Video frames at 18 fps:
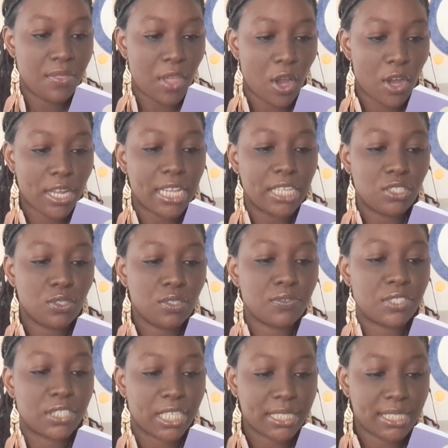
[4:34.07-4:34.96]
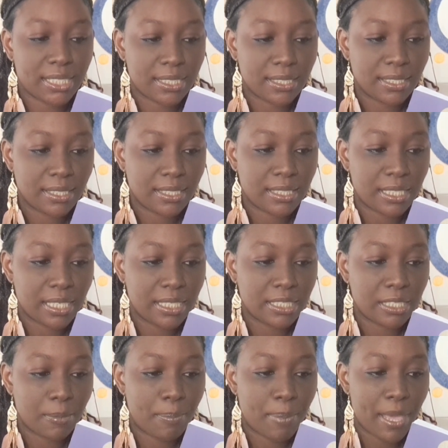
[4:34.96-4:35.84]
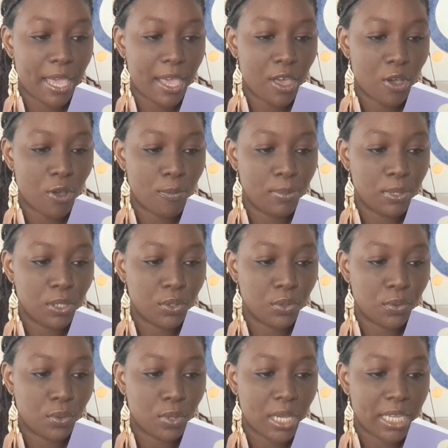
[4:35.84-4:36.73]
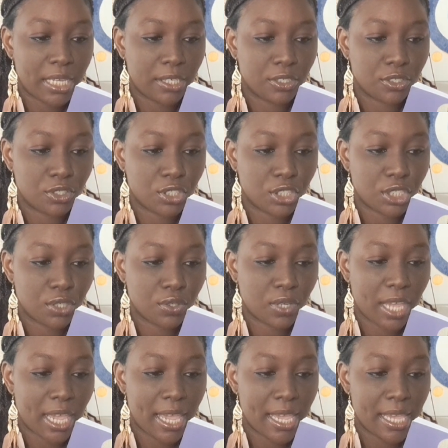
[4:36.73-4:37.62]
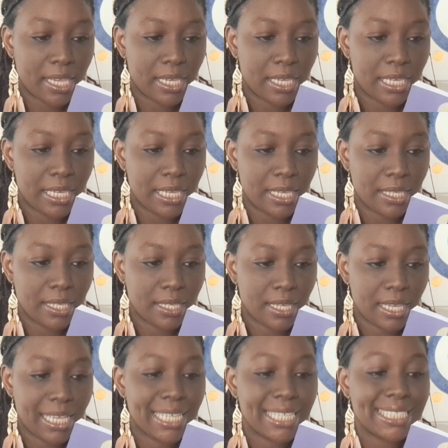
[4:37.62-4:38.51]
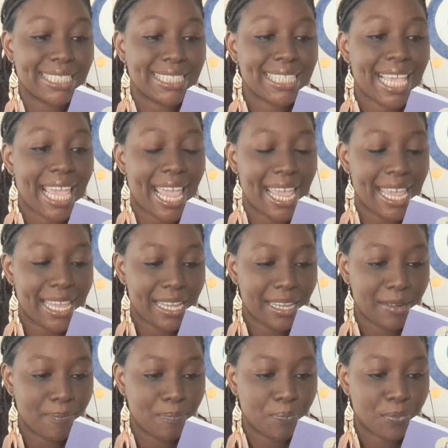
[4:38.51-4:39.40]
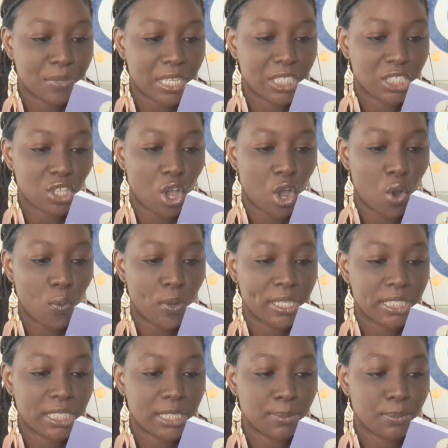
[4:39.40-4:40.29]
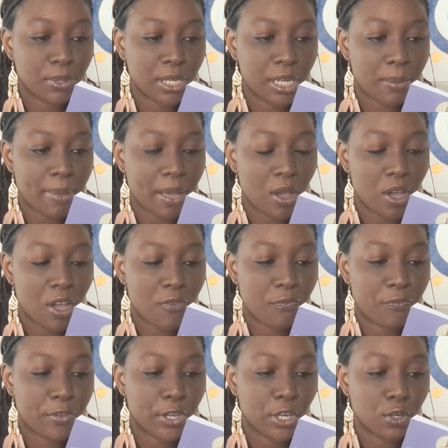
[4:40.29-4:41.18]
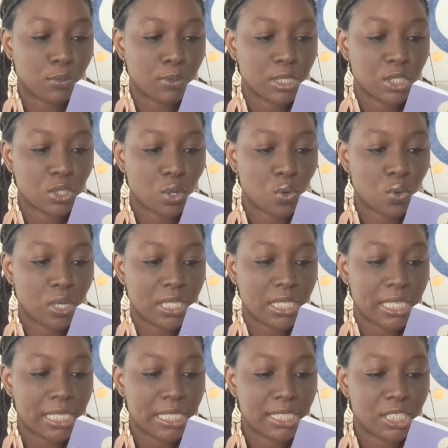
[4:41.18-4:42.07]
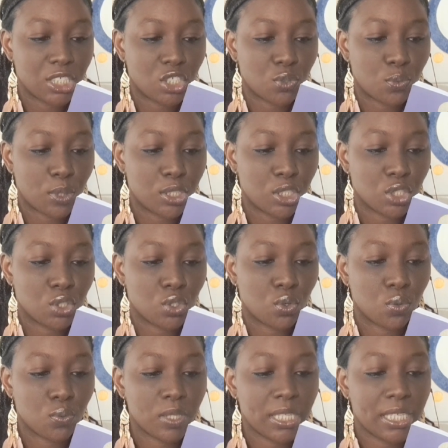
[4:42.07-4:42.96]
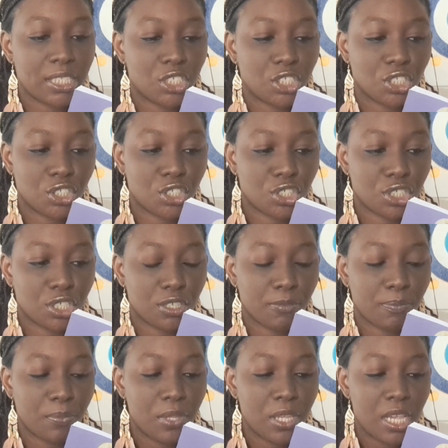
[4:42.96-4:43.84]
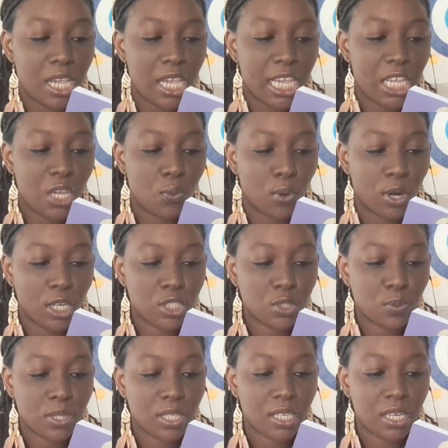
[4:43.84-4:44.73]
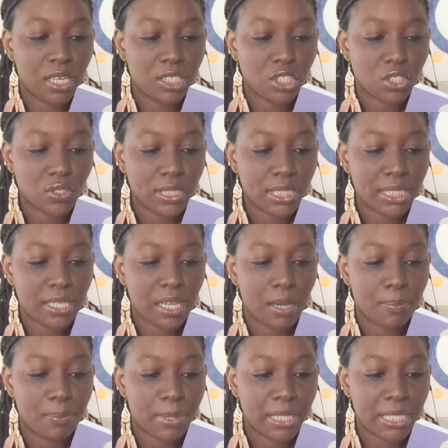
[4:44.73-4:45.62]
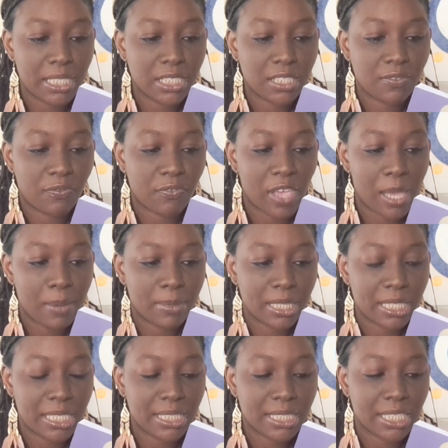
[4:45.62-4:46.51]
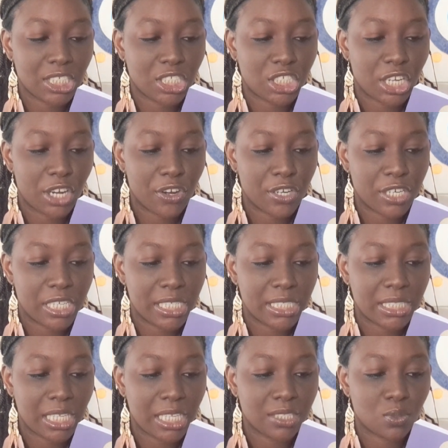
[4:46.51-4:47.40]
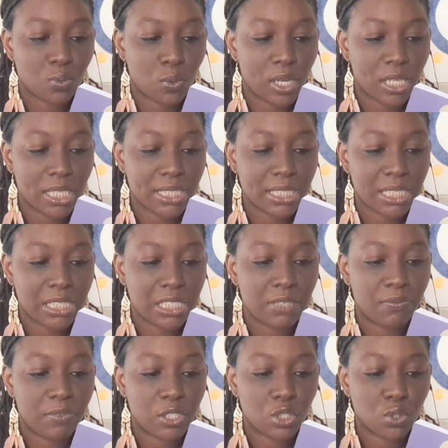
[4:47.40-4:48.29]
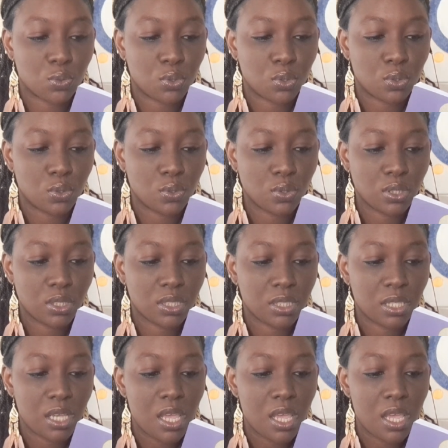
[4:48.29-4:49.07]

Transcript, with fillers: The archangel of justice is a pale blue energy. Okay, he his aim is always to bring about a fair result in any situation or relationship. He works with countries, companies, families, and charities, as well as individuals